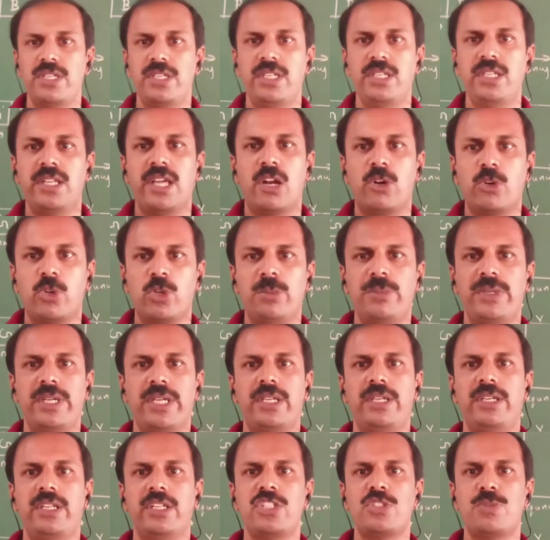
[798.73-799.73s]
in
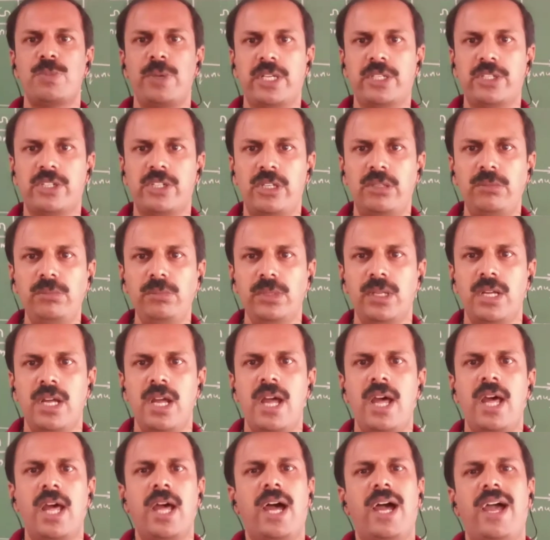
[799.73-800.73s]
electromagnetic
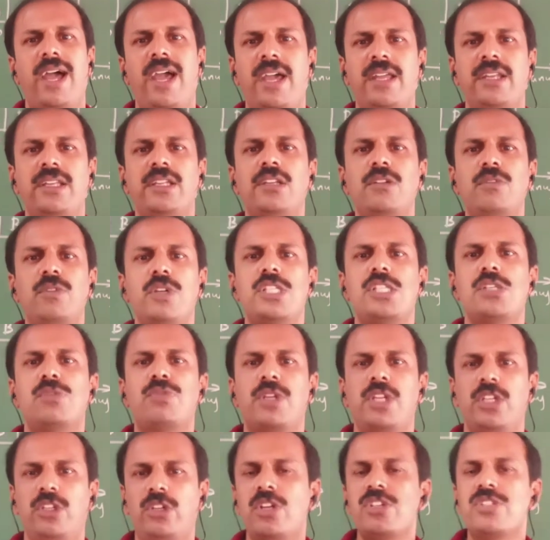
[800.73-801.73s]
spectrum, and in which
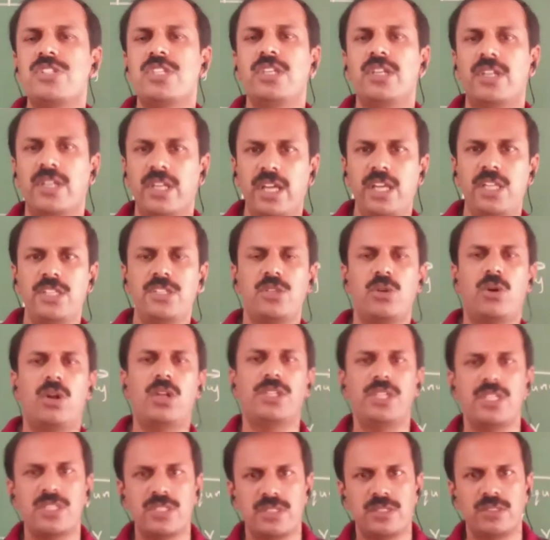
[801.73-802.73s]
frequency range
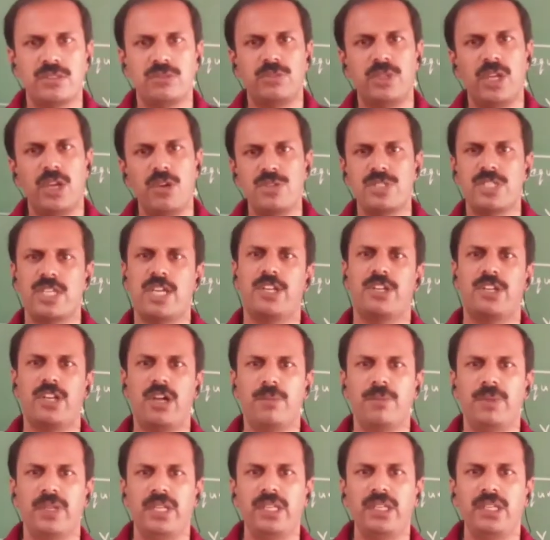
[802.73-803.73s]
all these waves are
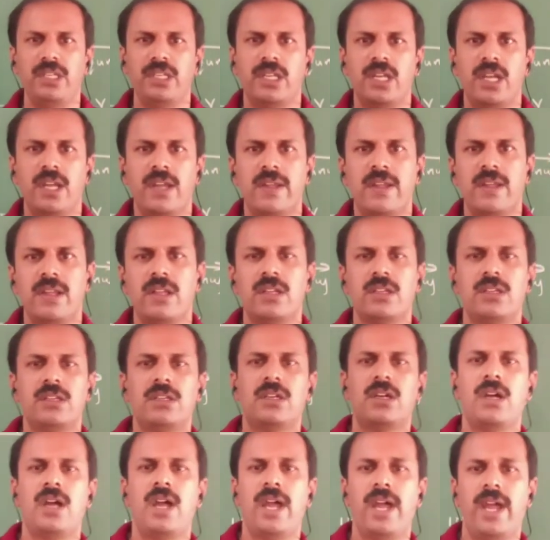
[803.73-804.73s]
coming,
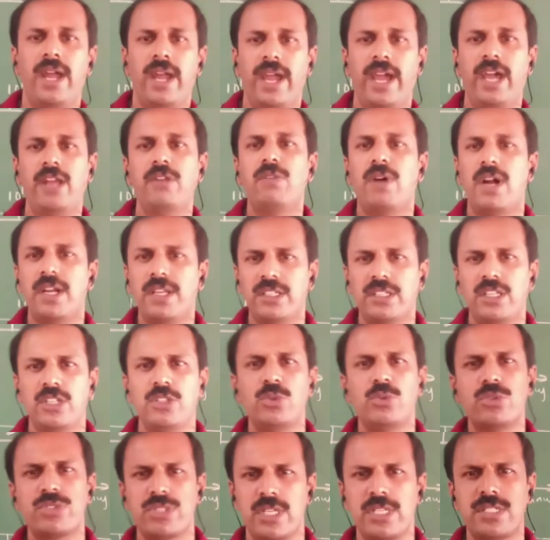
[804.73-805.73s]
and what are
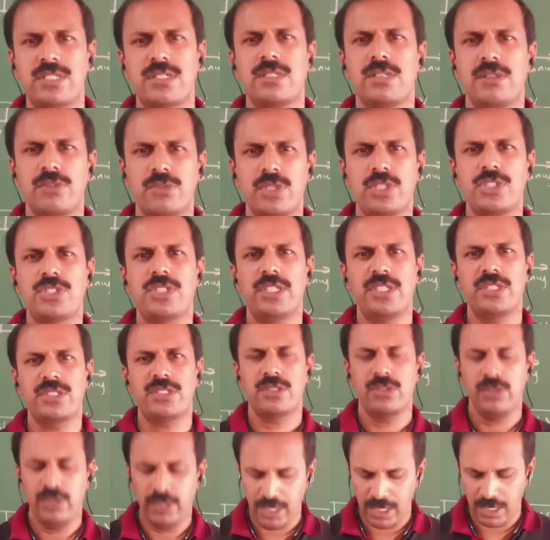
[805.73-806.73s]
the uses, such
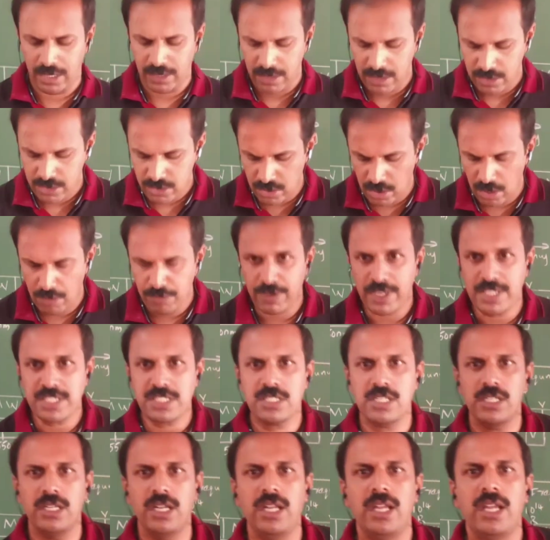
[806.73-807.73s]
things. Okay, so
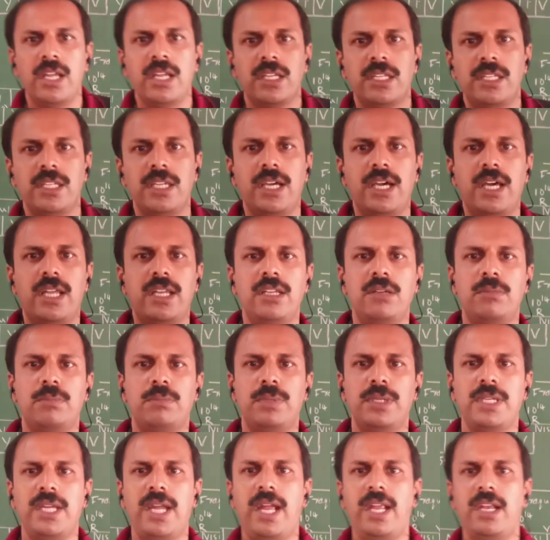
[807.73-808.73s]
first here
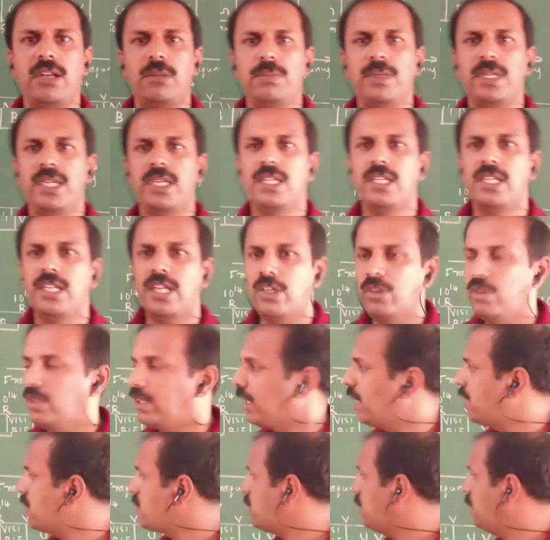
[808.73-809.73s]
behind me, here you
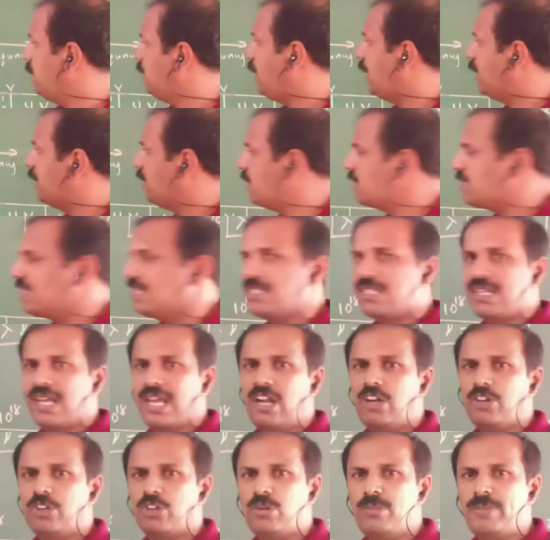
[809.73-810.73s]
can see that this is the
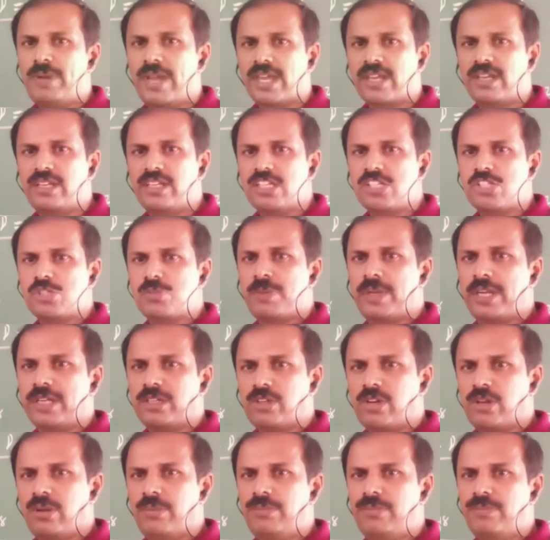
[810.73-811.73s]
electromagnetic
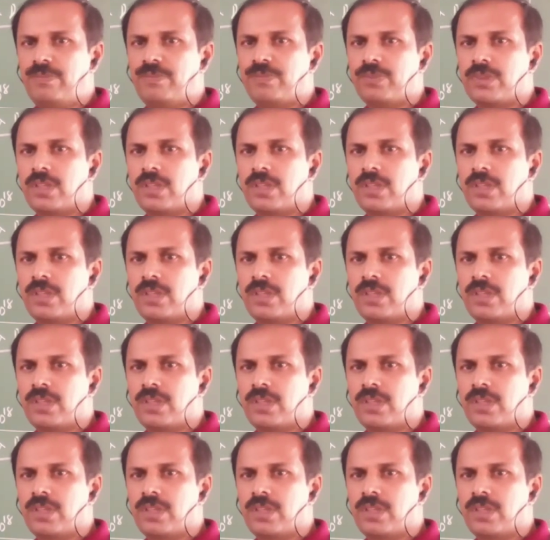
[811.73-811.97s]
spectrum.